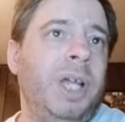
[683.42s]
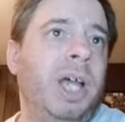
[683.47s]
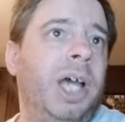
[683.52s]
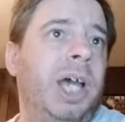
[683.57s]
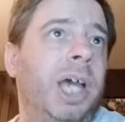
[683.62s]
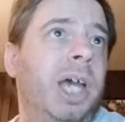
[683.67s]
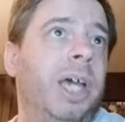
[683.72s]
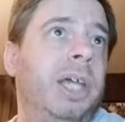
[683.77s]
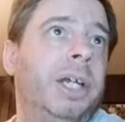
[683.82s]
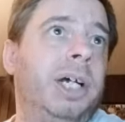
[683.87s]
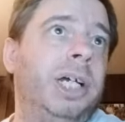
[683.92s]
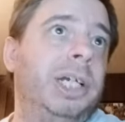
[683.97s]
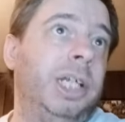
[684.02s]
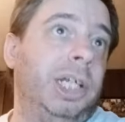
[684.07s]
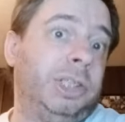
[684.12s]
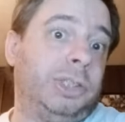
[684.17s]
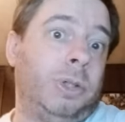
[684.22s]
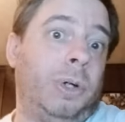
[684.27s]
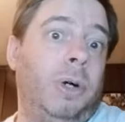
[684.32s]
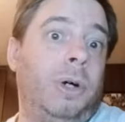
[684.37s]
And uh,
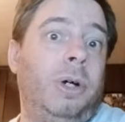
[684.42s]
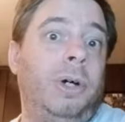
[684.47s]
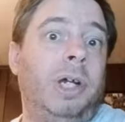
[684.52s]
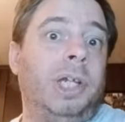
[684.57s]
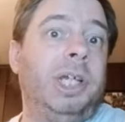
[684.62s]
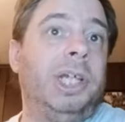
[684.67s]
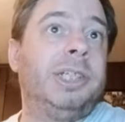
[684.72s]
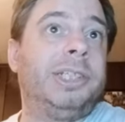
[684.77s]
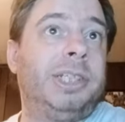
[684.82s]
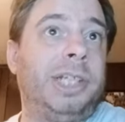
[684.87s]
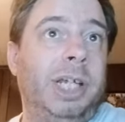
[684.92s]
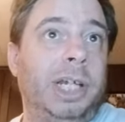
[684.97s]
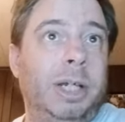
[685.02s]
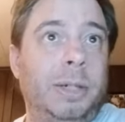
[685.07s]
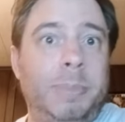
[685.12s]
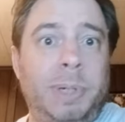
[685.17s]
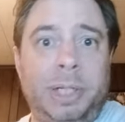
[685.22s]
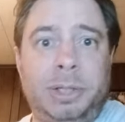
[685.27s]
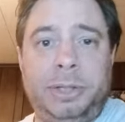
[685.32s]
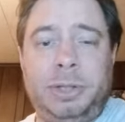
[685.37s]
that's all I gotta say
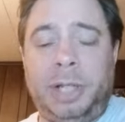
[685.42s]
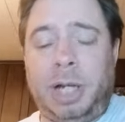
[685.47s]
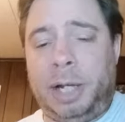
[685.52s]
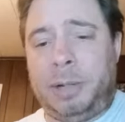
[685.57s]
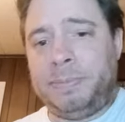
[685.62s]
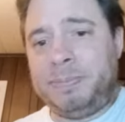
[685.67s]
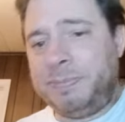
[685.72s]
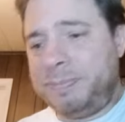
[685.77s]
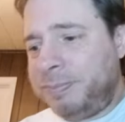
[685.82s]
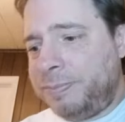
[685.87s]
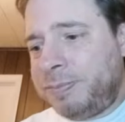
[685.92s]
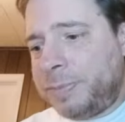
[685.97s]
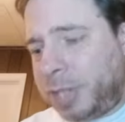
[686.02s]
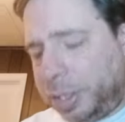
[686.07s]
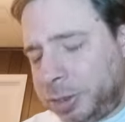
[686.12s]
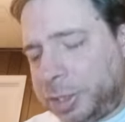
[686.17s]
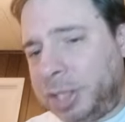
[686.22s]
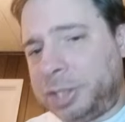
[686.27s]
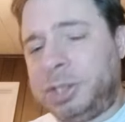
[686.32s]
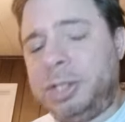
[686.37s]
about that.
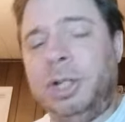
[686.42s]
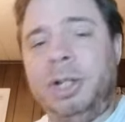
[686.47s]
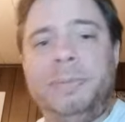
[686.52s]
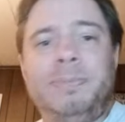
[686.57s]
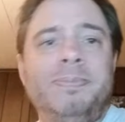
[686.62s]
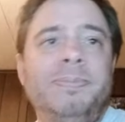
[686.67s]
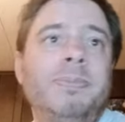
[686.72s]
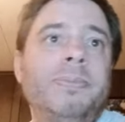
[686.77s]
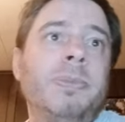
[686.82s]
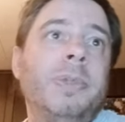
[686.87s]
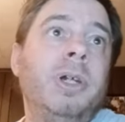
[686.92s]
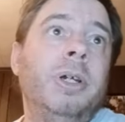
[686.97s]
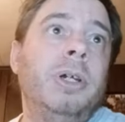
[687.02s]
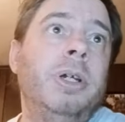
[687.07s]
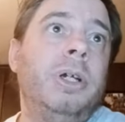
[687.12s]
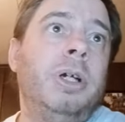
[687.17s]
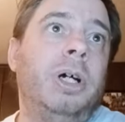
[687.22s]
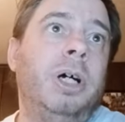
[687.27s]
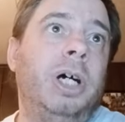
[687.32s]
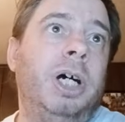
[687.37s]
So, that's good.
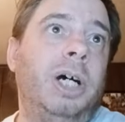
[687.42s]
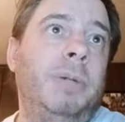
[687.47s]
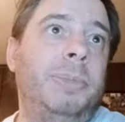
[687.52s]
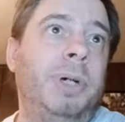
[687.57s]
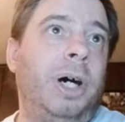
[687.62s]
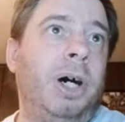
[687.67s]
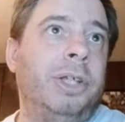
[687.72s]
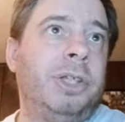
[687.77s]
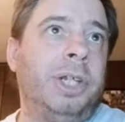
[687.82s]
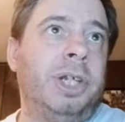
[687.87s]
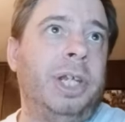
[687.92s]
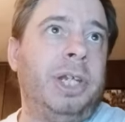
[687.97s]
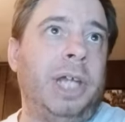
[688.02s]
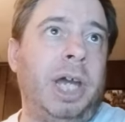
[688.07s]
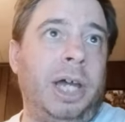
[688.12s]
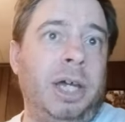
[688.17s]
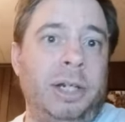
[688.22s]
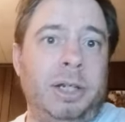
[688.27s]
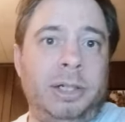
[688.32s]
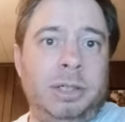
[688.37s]
Um, other than
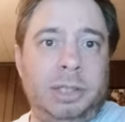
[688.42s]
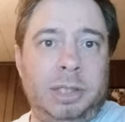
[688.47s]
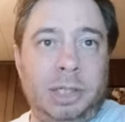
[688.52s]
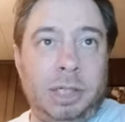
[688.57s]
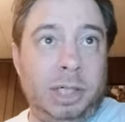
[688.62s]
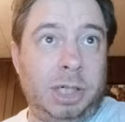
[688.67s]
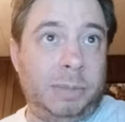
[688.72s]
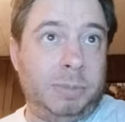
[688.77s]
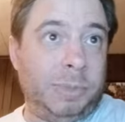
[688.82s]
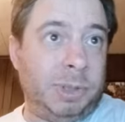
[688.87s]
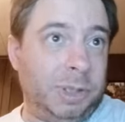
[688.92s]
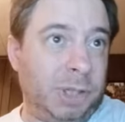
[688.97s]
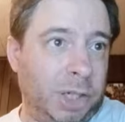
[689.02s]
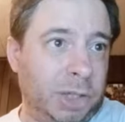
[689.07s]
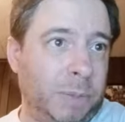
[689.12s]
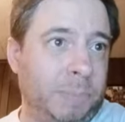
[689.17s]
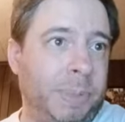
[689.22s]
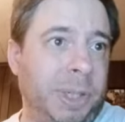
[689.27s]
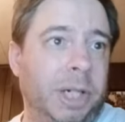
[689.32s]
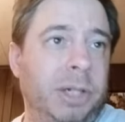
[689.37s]
that, um,
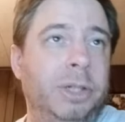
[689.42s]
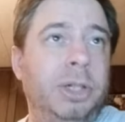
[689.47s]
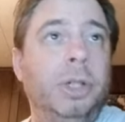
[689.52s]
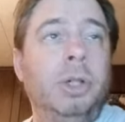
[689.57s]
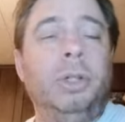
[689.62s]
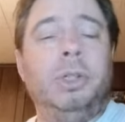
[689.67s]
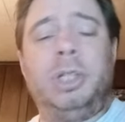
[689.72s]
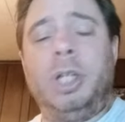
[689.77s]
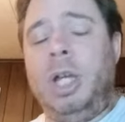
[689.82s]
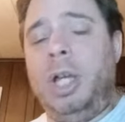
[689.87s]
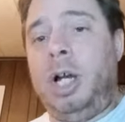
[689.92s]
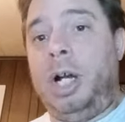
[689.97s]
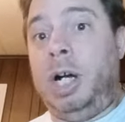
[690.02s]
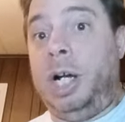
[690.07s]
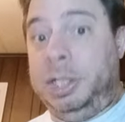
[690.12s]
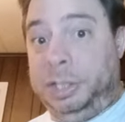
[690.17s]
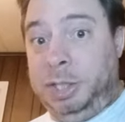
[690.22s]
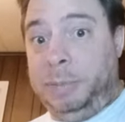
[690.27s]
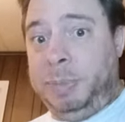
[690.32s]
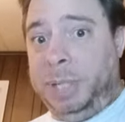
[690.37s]
other bit of news,
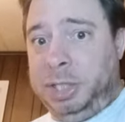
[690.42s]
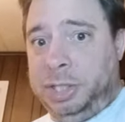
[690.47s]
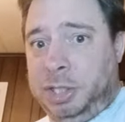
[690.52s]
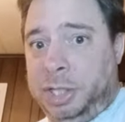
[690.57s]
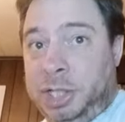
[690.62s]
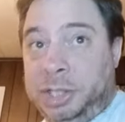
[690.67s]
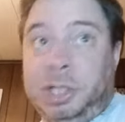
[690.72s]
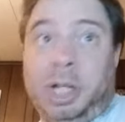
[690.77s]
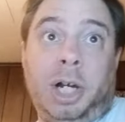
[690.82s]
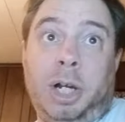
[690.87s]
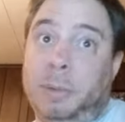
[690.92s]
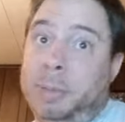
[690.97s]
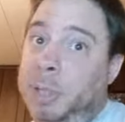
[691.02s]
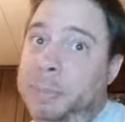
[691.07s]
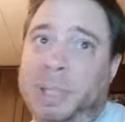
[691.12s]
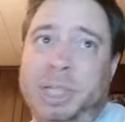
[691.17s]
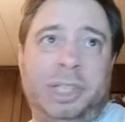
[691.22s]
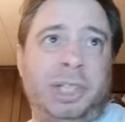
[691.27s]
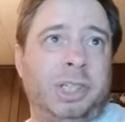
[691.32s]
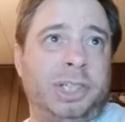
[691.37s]
I did mention this, I'm going
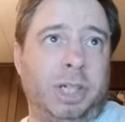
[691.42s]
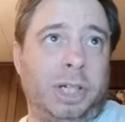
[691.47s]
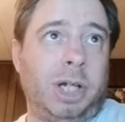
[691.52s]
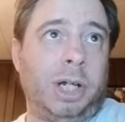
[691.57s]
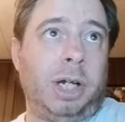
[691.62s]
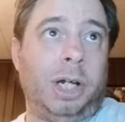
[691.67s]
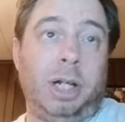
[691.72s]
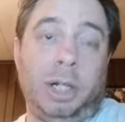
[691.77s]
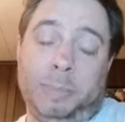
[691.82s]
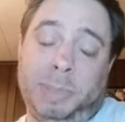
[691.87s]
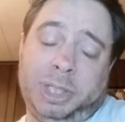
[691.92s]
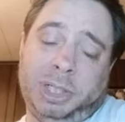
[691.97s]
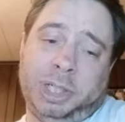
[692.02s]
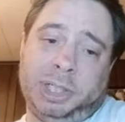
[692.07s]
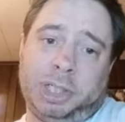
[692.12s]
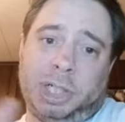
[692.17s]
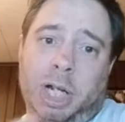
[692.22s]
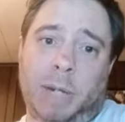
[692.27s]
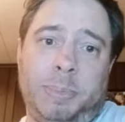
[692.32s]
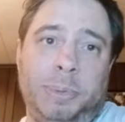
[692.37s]
to mention this, I uh, mentioned
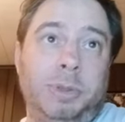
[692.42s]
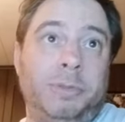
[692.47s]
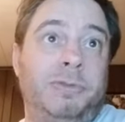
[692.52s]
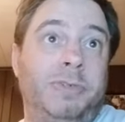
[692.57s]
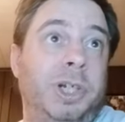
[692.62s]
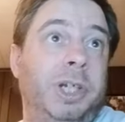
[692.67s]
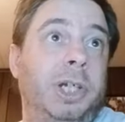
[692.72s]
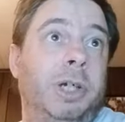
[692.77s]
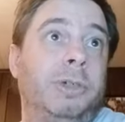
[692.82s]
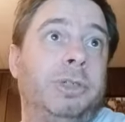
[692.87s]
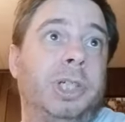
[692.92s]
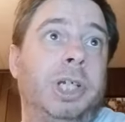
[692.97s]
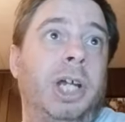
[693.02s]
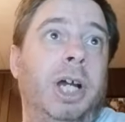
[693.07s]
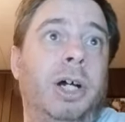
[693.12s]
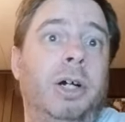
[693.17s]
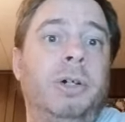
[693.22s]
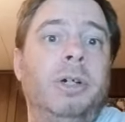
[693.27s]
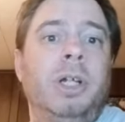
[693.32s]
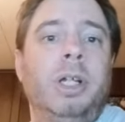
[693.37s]
this a couple of videos
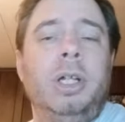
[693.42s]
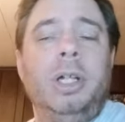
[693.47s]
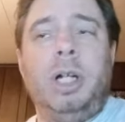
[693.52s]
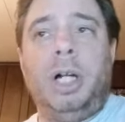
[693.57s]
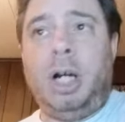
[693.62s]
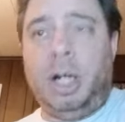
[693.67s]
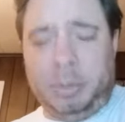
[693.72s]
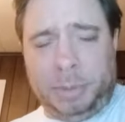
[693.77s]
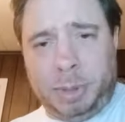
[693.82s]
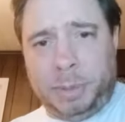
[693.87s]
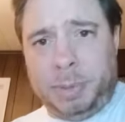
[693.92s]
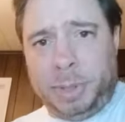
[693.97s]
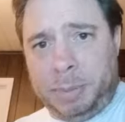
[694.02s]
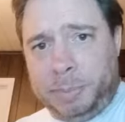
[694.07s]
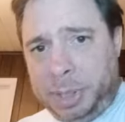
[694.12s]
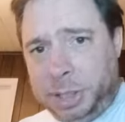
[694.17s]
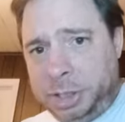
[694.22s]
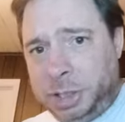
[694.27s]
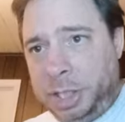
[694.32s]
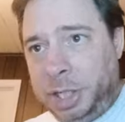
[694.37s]
ago, I'm going to
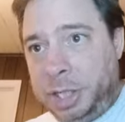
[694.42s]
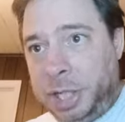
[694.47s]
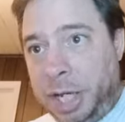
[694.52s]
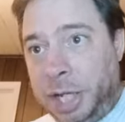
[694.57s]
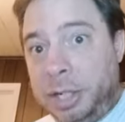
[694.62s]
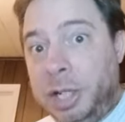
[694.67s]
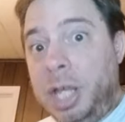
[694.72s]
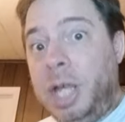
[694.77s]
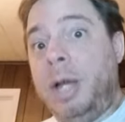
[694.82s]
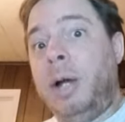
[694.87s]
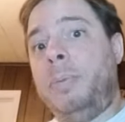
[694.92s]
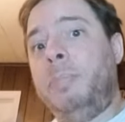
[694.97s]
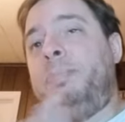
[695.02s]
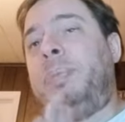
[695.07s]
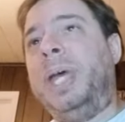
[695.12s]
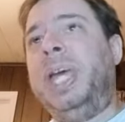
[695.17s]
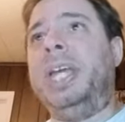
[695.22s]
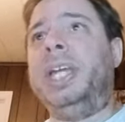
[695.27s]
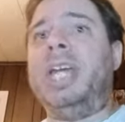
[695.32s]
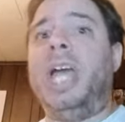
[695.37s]
mention it again.
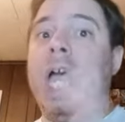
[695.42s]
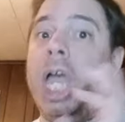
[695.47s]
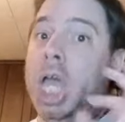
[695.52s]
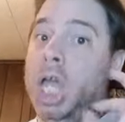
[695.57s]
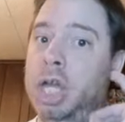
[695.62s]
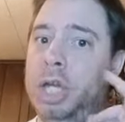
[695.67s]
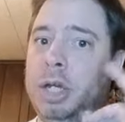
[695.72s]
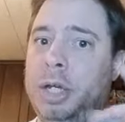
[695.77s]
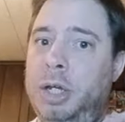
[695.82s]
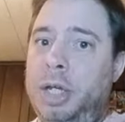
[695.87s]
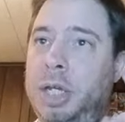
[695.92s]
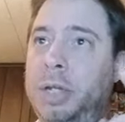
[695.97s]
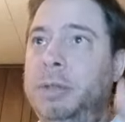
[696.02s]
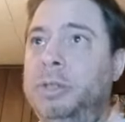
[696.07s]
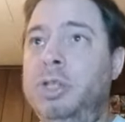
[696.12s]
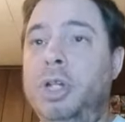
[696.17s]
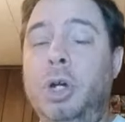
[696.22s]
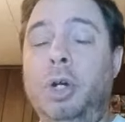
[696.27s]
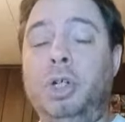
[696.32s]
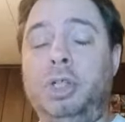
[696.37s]
Big
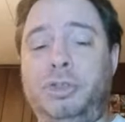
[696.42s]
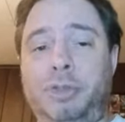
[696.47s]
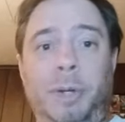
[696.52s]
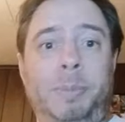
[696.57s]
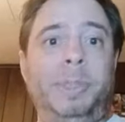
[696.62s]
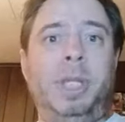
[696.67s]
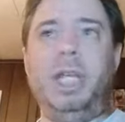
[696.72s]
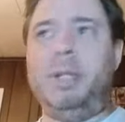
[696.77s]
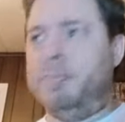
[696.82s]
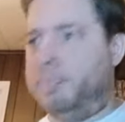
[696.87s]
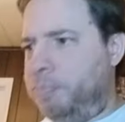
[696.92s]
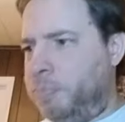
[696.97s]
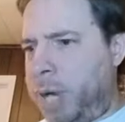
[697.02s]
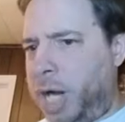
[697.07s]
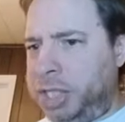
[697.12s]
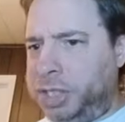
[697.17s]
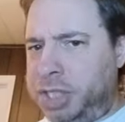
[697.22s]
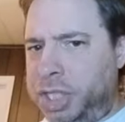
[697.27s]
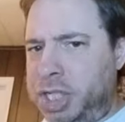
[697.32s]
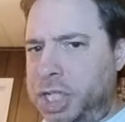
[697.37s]
news from the
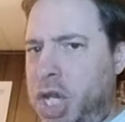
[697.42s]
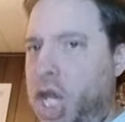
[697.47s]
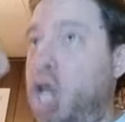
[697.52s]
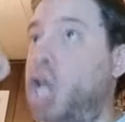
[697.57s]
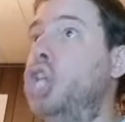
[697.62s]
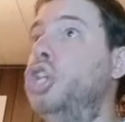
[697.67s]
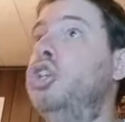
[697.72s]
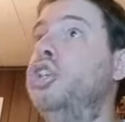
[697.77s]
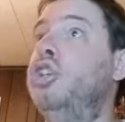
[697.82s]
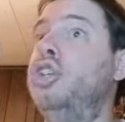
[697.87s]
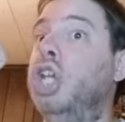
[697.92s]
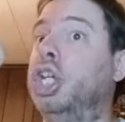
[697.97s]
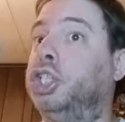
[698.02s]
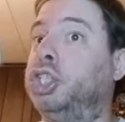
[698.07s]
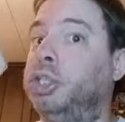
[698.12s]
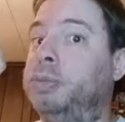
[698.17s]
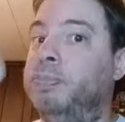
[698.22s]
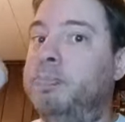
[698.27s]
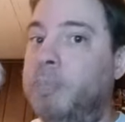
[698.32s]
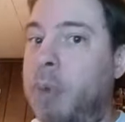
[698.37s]
mighty in
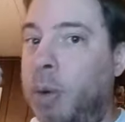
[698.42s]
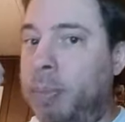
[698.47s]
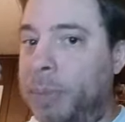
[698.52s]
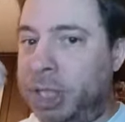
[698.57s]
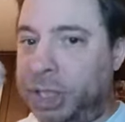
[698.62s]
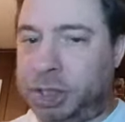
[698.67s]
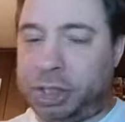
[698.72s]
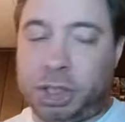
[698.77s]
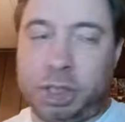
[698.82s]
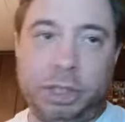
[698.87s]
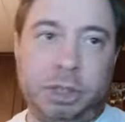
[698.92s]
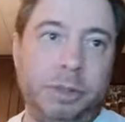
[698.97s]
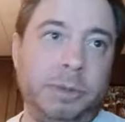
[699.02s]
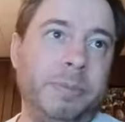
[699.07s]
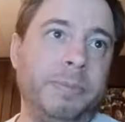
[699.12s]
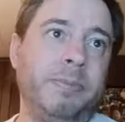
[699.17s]
this moment.